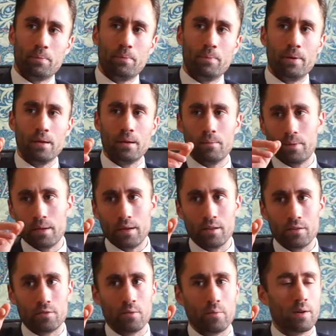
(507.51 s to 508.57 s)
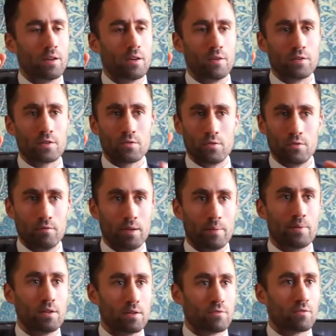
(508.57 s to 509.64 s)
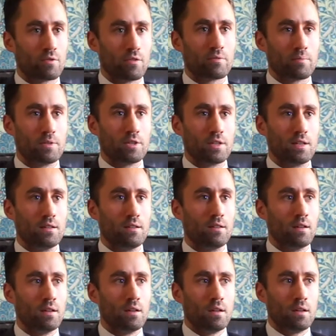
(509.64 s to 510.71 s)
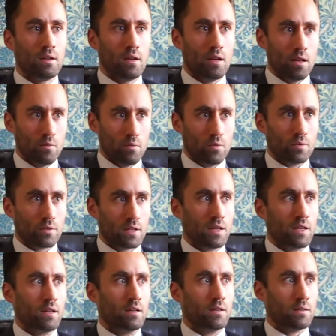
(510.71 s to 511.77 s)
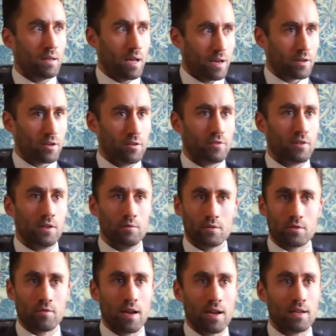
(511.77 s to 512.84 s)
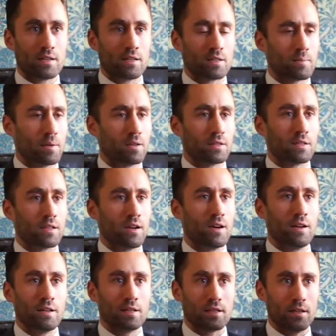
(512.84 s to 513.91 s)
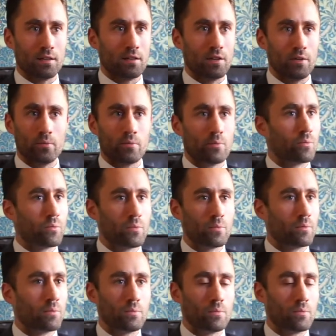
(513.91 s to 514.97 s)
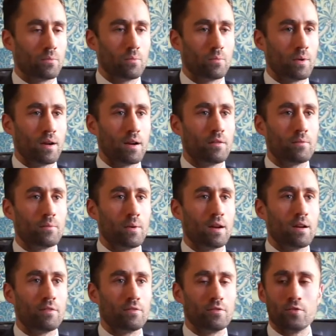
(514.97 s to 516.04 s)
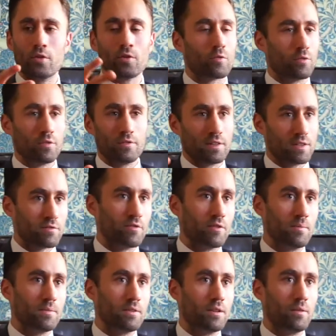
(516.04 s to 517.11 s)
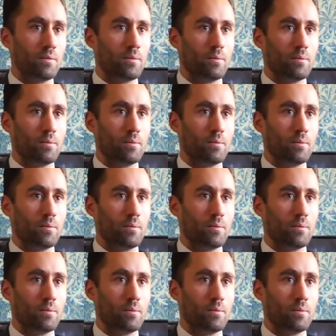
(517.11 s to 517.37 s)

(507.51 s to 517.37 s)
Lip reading: peered into a window and saw a really beautiful coffee machine. And then walked in and had a coffee, and it was great. And I spoke to the guy and I said, you know, where have you got all of this from? You know,